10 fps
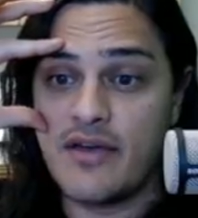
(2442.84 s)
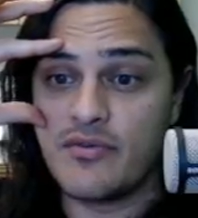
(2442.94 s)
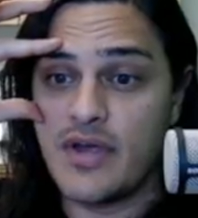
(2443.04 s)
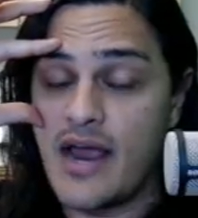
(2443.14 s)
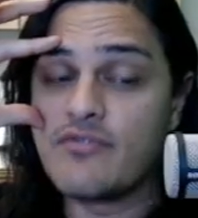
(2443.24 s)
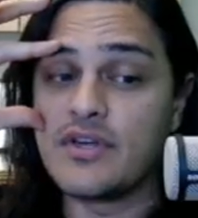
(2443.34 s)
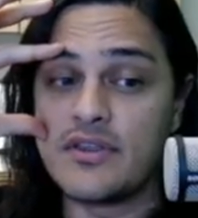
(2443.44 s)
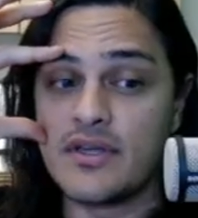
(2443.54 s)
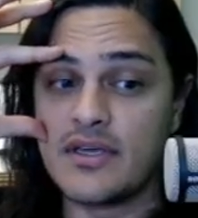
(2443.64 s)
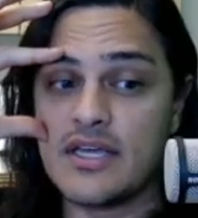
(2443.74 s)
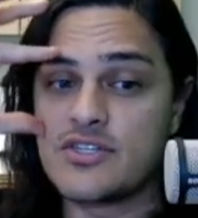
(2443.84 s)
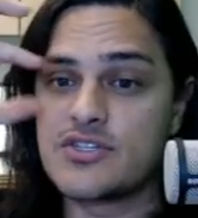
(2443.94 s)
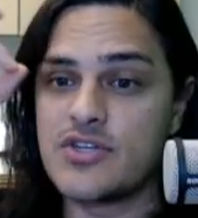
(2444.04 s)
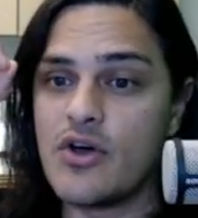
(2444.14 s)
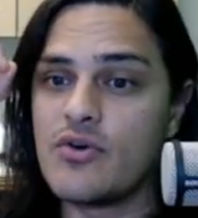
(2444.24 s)
everything. It's
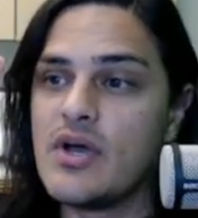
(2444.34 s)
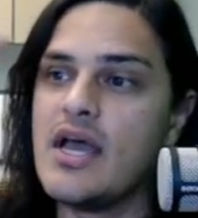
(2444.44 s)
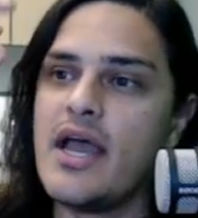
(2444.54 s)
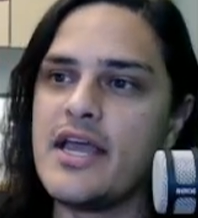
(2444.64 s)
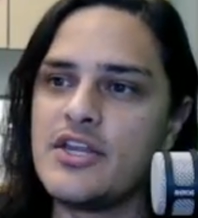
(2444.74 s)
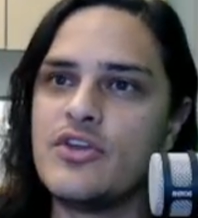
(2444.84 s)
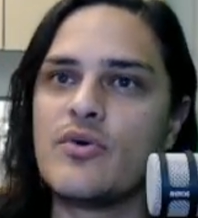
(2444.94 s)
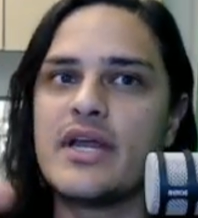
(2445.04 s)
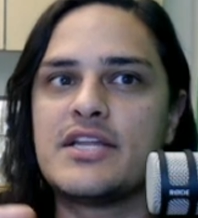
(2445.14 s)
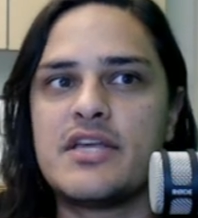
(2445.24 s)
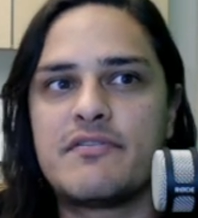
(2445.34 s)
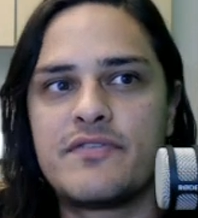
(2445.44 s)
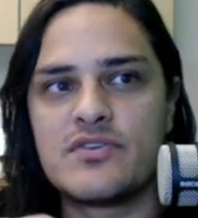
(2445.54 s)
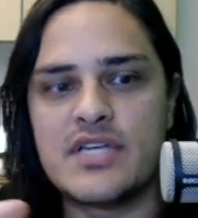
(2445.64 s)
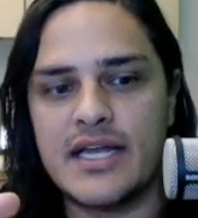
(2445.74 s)
so it, you know what it, it
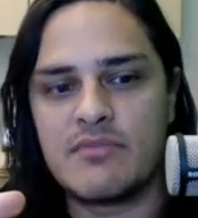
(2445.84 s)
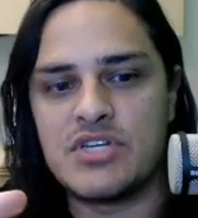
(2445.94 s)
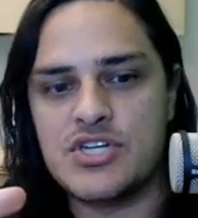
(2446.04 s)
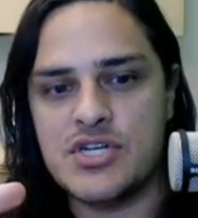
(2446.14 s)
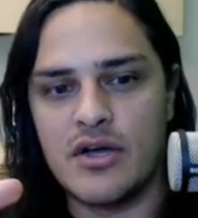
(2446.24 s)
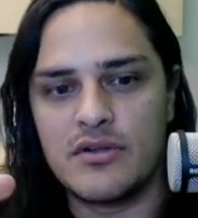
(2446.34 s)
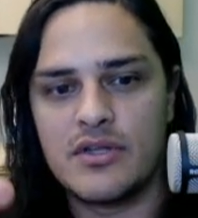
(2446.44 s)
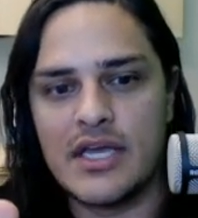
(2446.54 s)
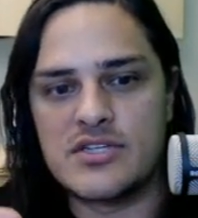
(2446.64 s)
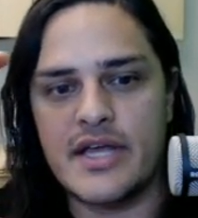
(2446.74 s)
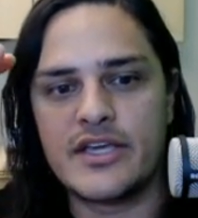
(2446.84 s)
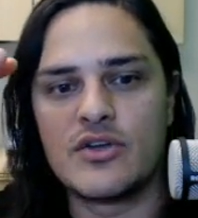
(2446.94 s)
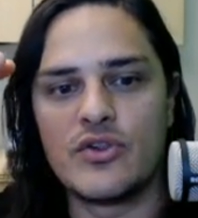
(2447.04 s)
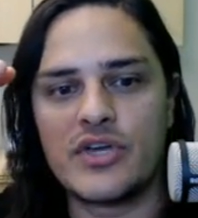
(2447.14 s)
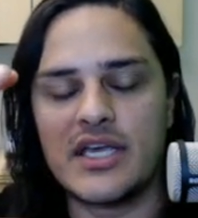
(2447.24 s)
feels like an empty shell. It's like you're
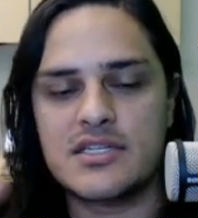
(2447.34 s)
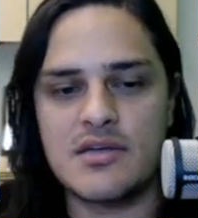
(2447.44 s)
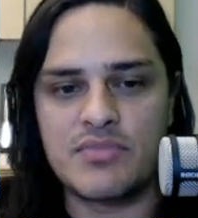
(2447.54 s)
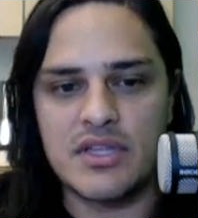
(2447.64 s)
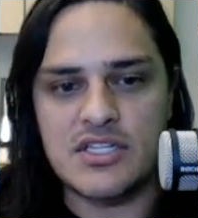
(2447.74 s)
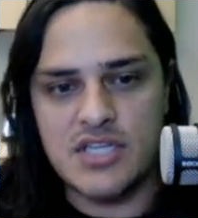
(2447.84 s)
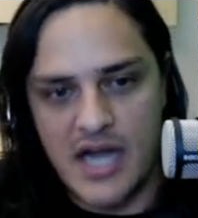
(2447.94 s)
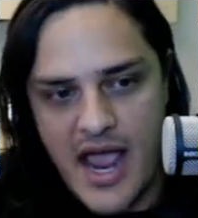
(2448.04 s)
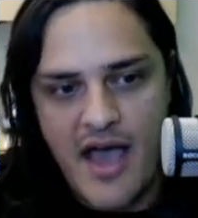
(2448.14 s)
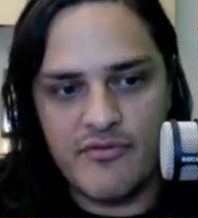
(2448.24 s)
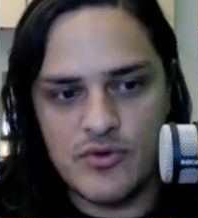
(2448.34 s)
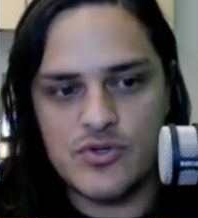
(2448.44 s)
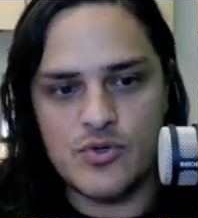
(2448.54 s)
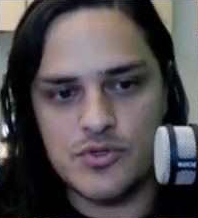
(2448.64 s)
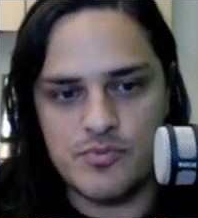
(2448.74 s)
looking at something that's going to have new
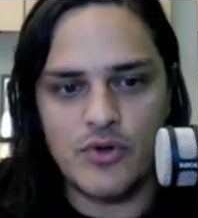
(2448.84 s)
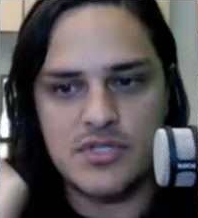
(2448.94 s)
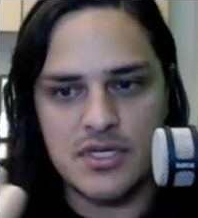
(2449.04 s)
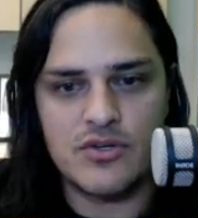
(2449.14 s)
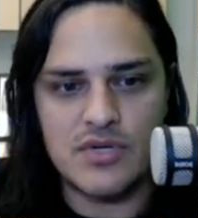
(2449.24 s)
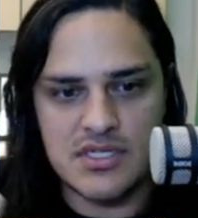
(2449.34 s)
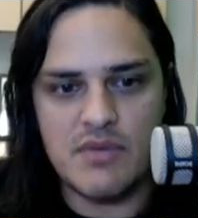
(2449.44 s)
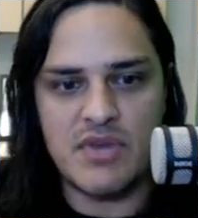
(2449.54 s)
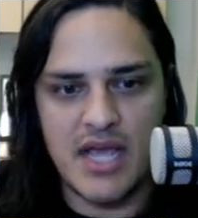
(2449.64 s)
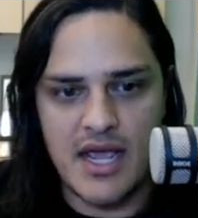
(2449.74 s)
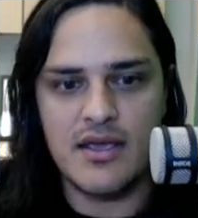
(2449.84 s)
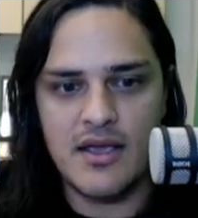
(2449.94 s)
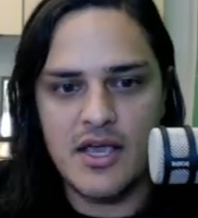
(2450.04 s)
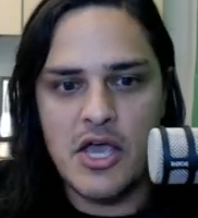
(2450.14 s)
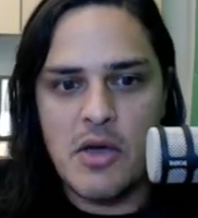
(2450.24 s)
tools bolted into it someday,
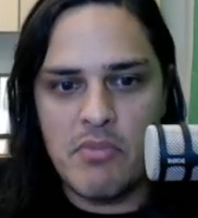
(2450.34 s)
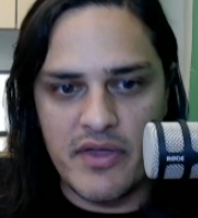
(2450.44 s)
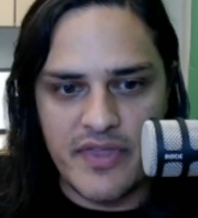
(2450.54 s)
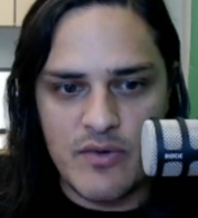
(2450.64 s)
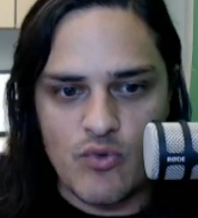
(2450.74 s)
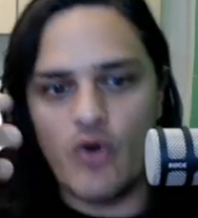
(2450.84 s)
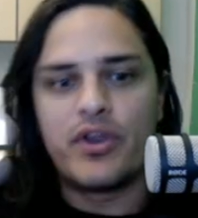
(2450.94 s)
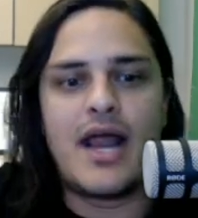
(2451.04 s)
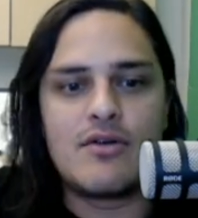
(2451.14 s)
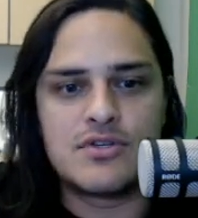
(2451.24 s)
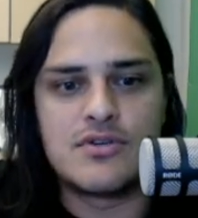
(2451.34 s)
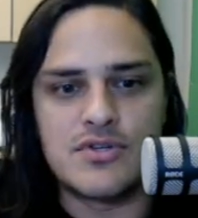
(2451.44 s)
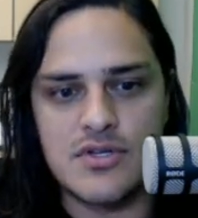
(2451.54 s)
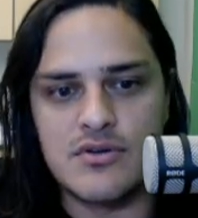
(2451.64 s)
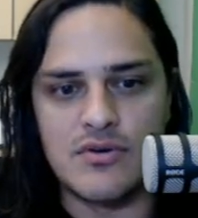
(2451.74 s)
but they rolled it out too
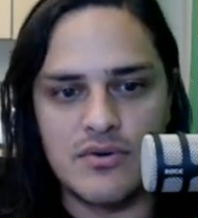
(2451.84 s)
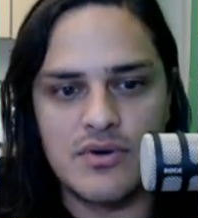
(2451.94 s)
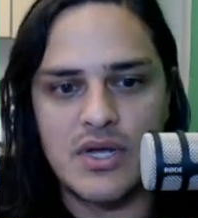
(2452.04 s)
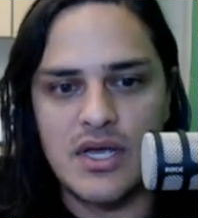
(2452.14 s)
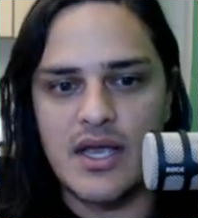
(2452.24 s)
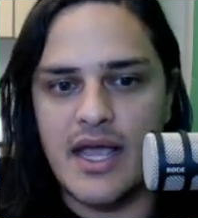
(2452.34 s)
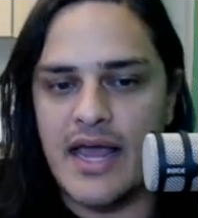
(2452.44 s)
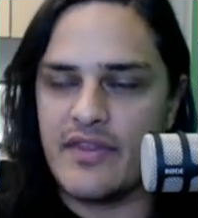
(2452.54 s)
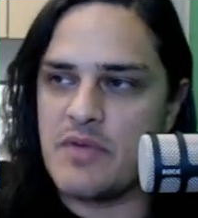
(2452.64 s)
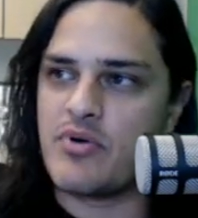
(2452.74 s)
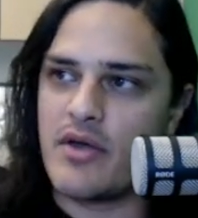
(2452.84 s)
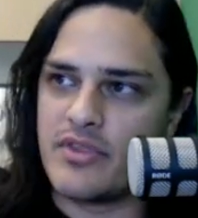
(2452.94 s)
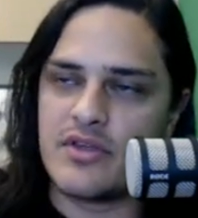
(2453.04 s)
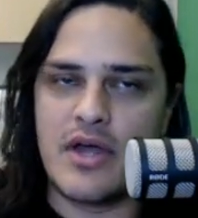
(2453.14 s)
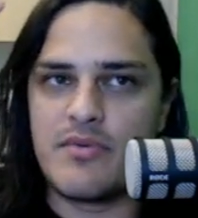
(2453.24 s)
soon. And they
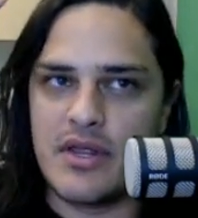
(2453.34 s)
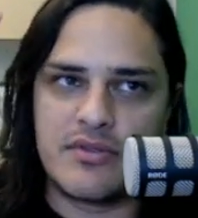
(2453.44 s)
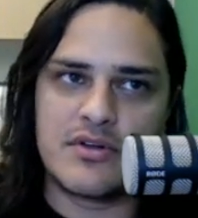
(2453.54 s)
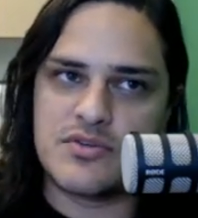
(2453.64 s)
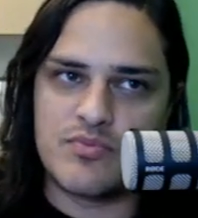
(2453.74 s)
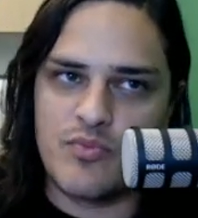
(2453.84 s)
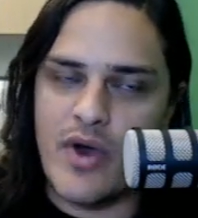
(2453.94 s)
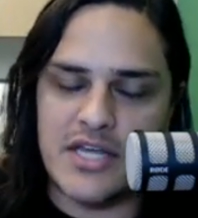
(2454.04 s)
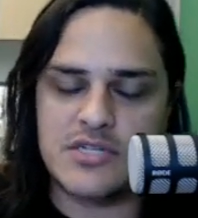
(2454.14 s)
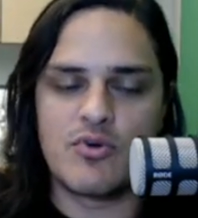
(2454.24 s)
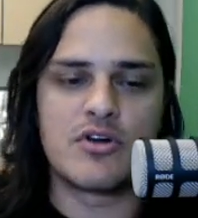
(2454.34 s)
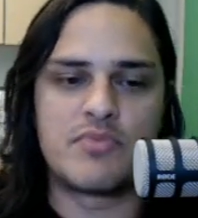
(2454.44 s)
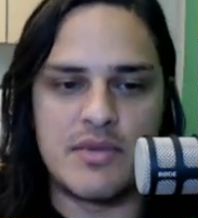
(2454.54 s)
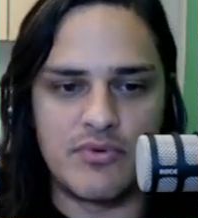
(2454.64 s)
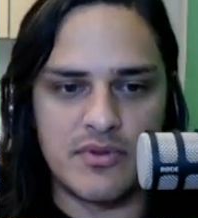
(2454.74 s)
probably I, it, there's way smarter
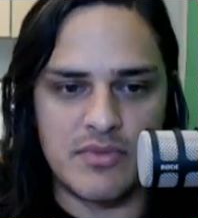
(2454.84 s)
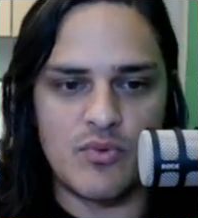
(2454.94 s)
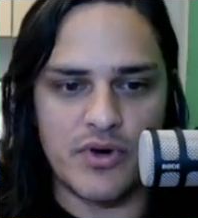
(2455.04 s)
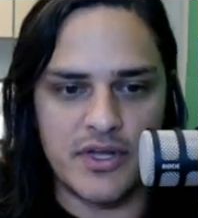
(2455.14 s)
people than me working